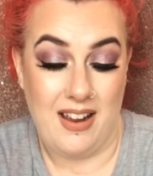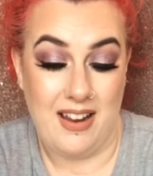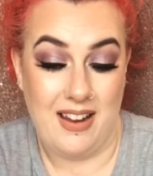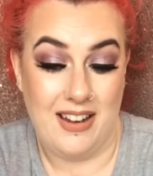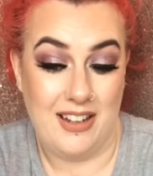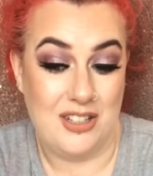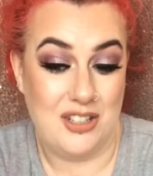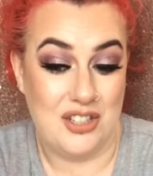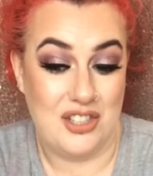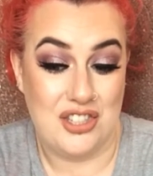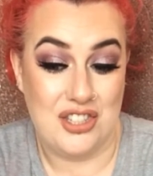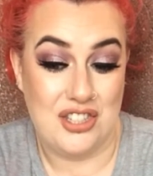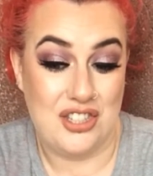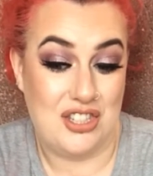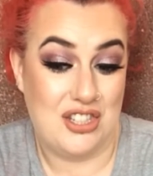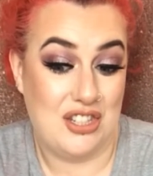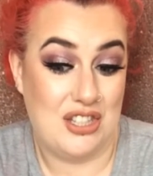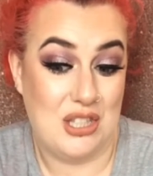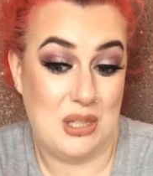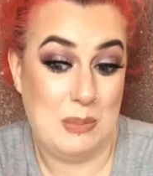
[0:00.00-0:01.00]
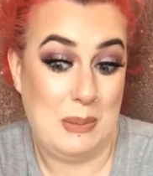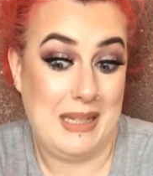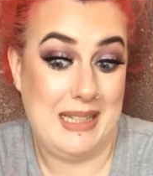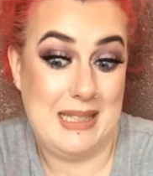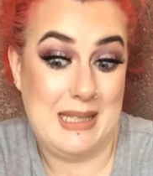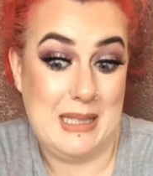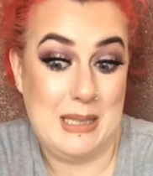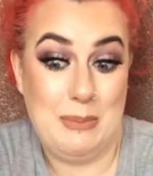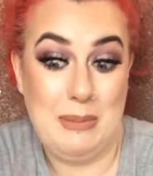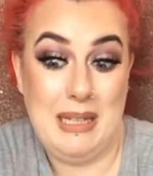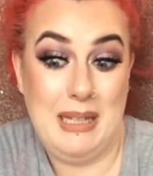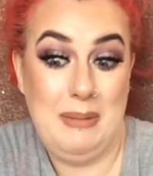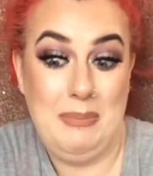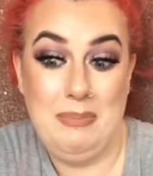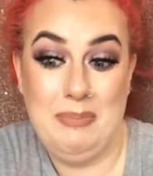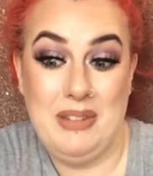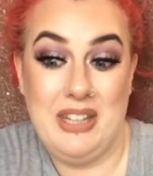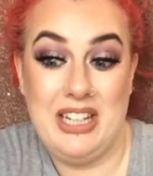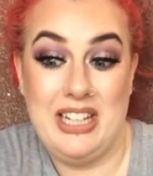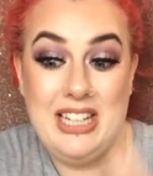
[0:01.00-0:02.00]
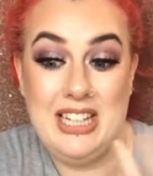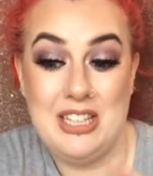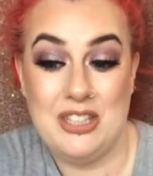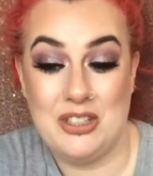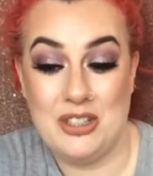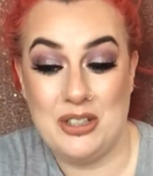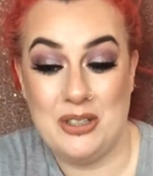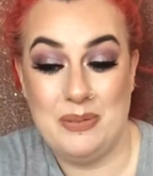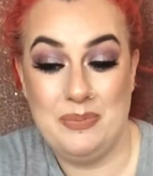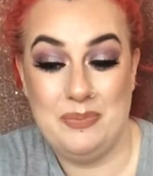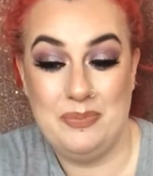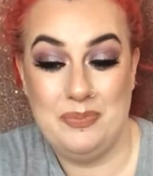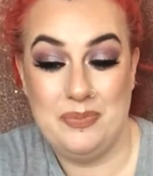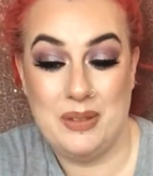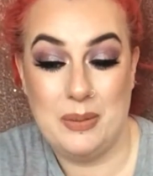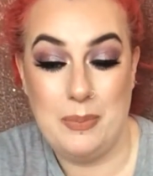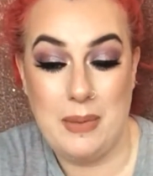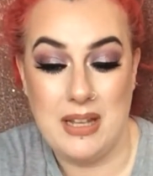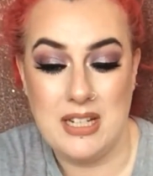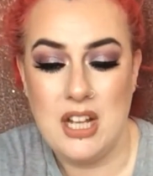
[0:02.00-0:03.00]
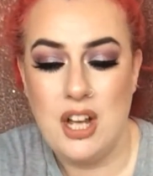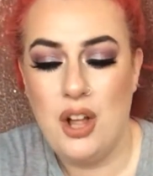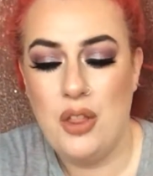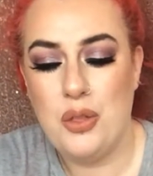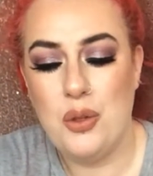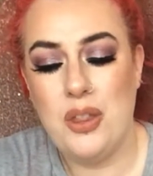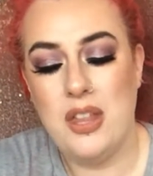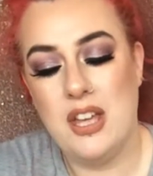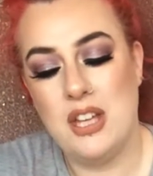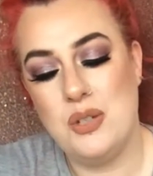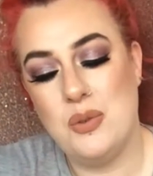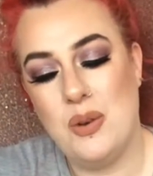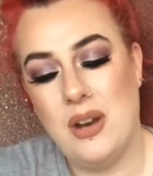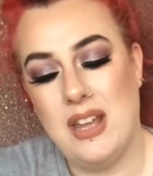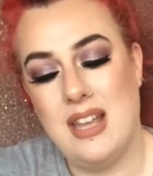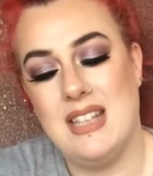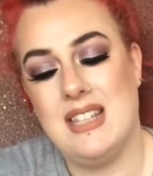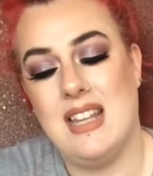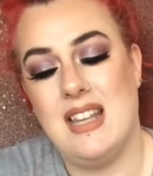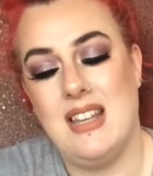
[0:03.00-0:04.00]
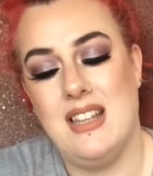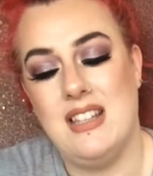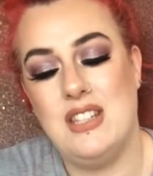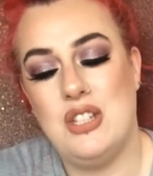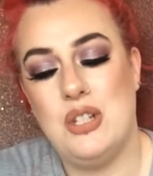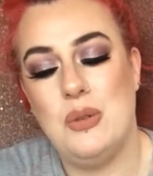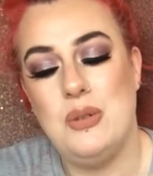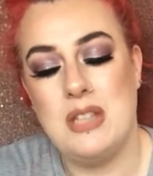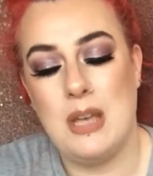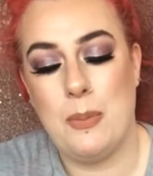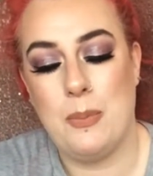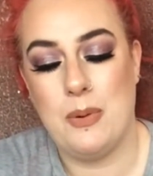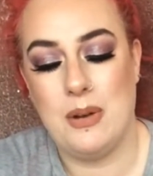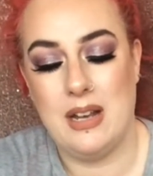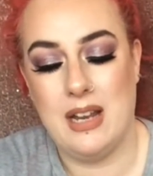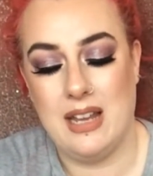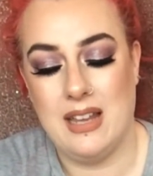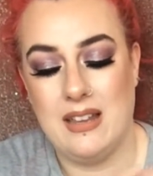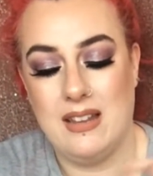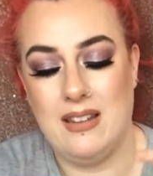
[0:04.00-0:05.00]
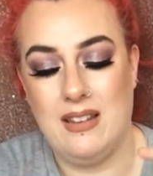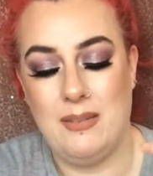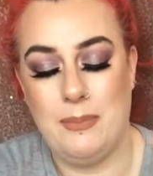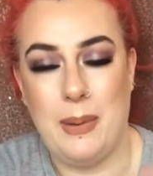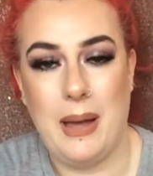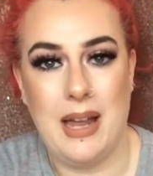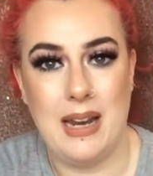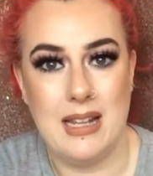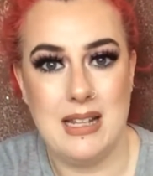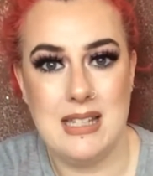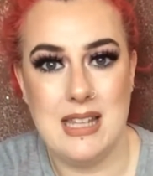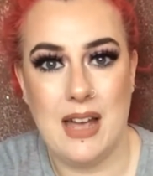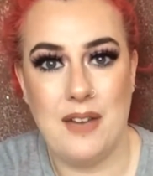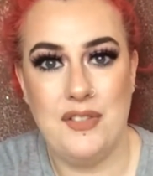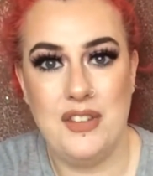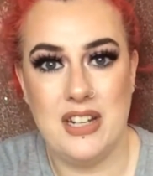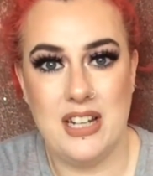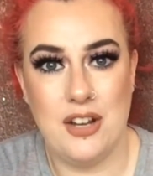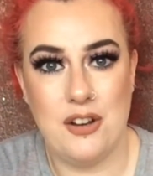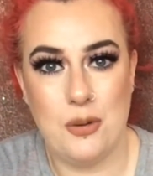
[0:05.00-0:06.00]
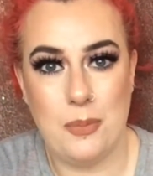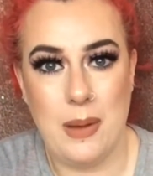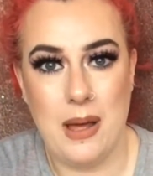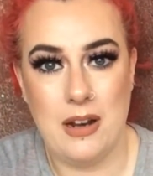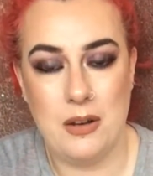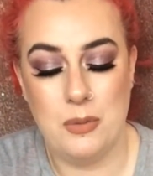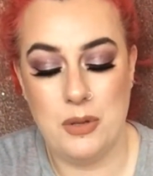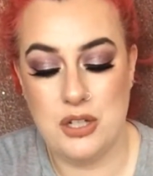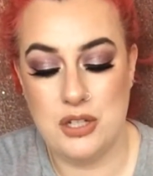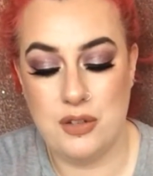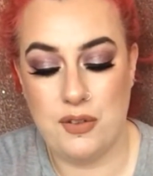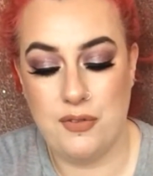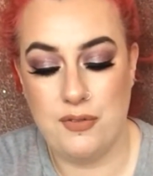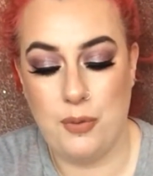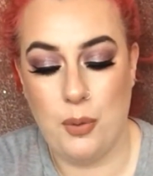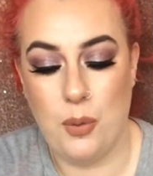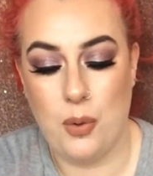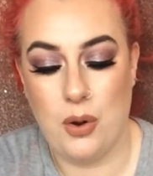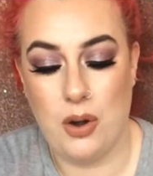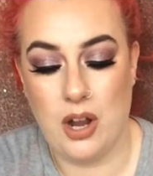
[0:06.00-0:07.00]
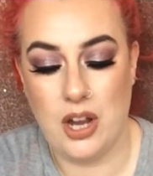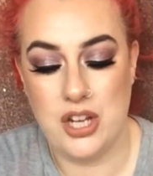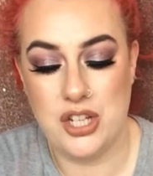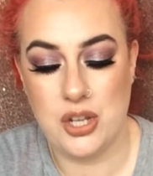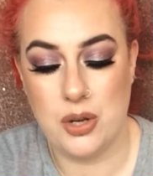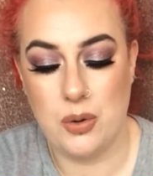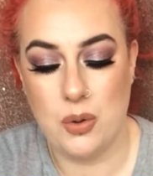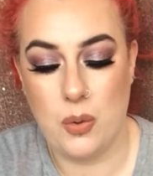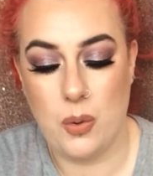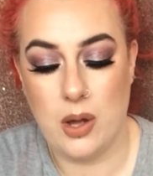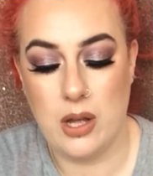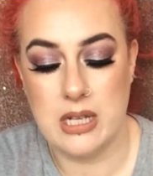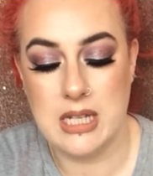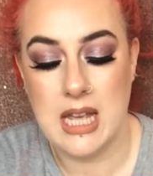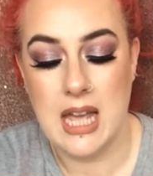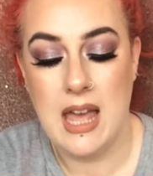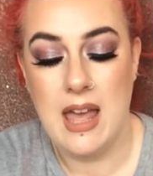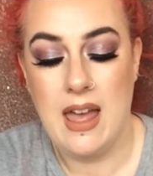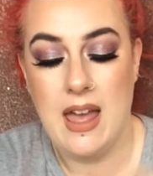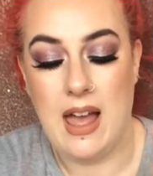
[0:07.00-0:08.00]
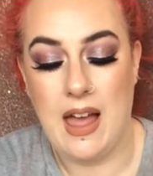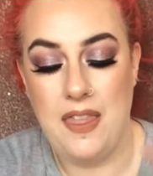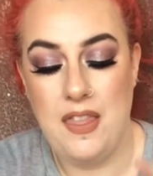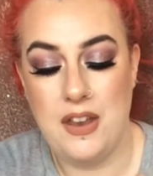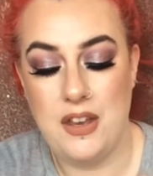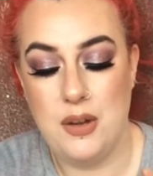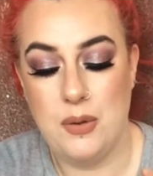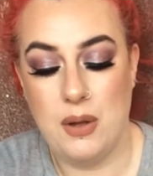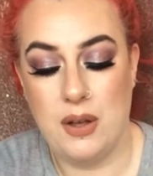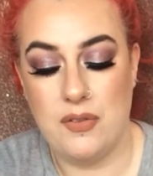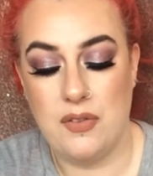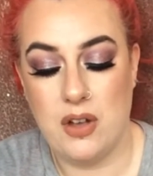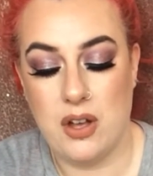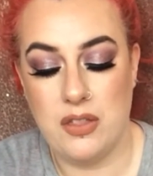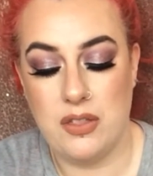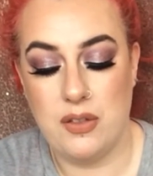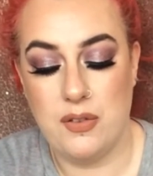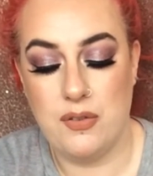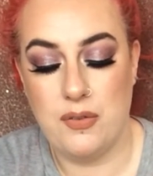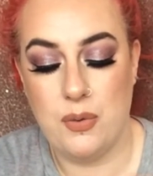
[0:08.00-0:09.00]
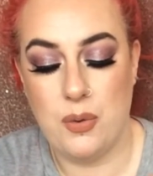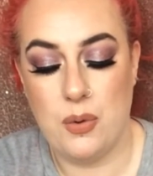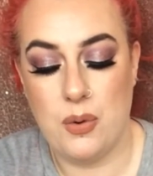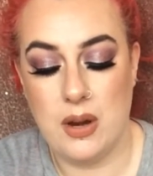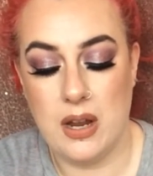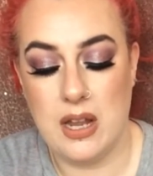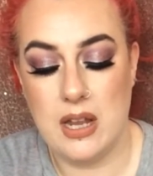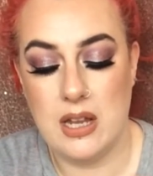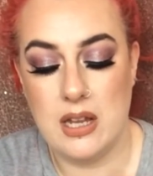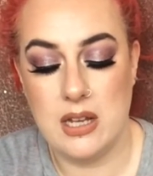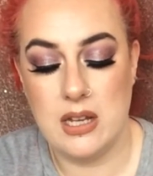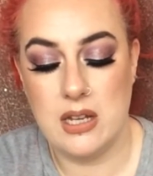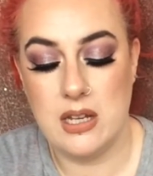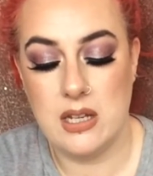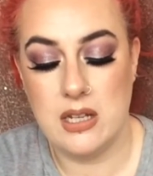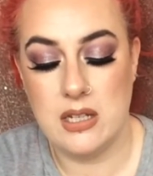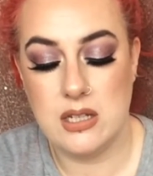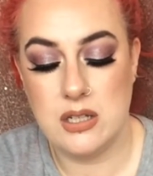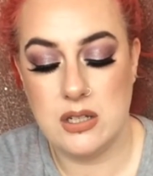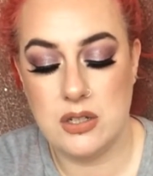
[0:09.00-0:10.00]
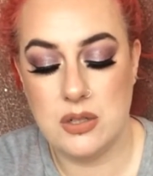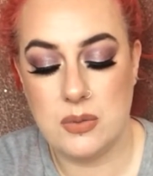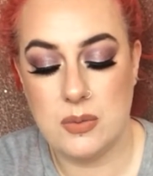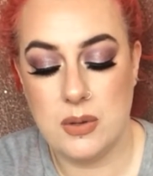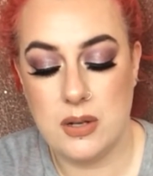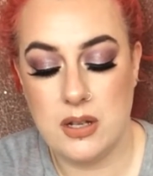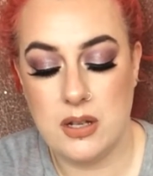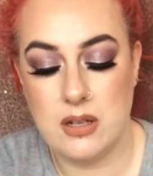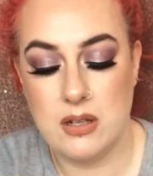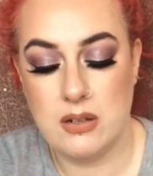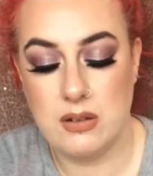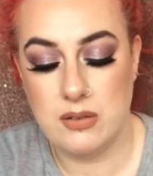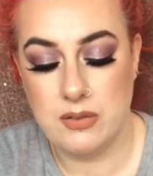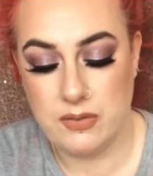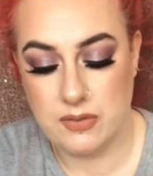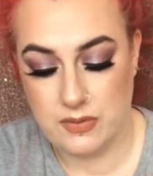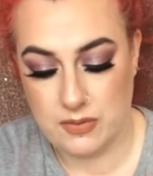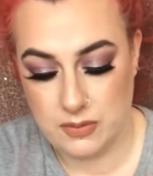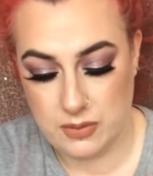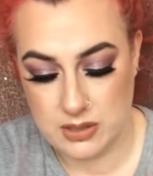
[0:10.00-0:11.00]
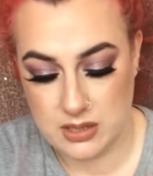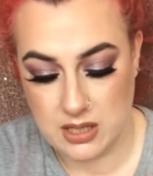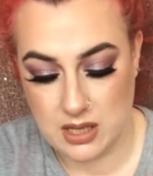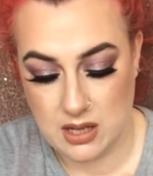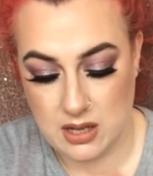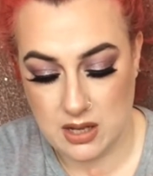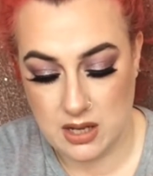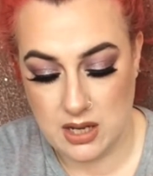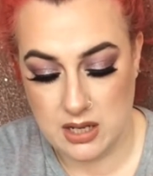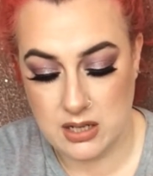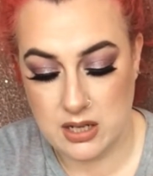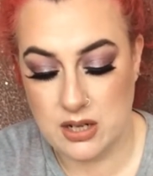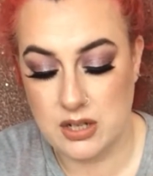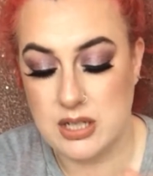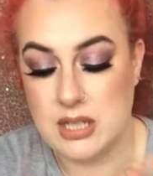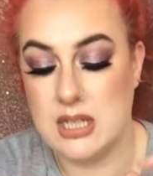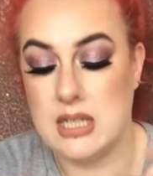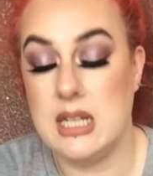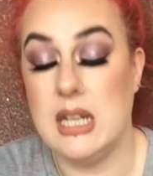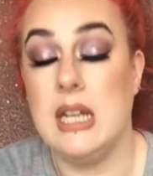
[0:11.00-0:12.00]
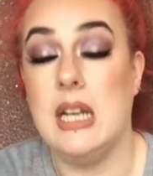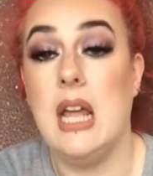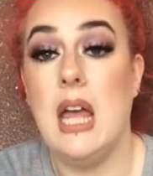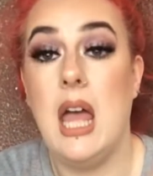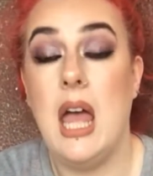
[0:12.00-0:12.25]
It just speaks to me. The glitter, the matte. The only thing I don't like is that it's two separate like palettes. You have the glitter palette, which is a 4 eyeshadow quad, and then you have got the 4, 8, 12, what's that, 8, 9 or 16.